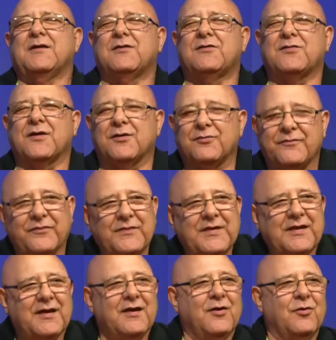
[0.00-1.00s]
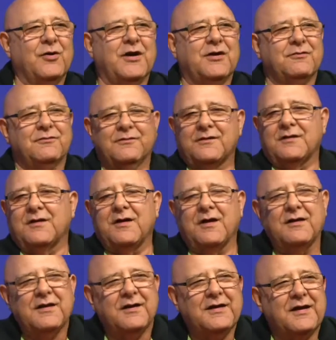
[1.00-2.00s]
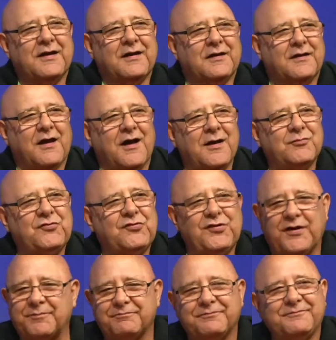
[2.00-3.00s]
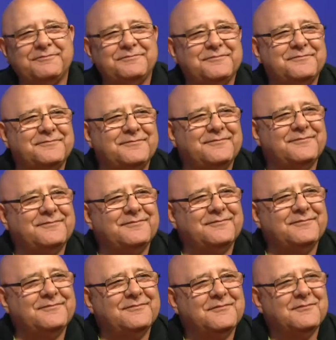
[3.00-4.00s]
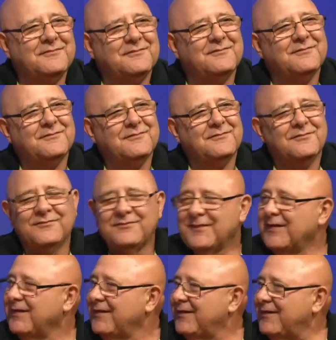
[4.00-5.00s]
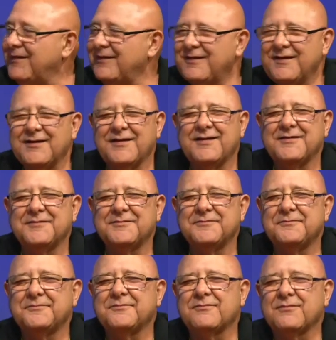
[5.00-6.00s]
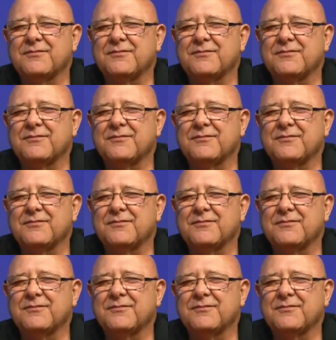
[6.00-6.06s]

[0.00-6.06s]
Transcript: So, well, I'm Chip. I'm C J. And I'm Carlos.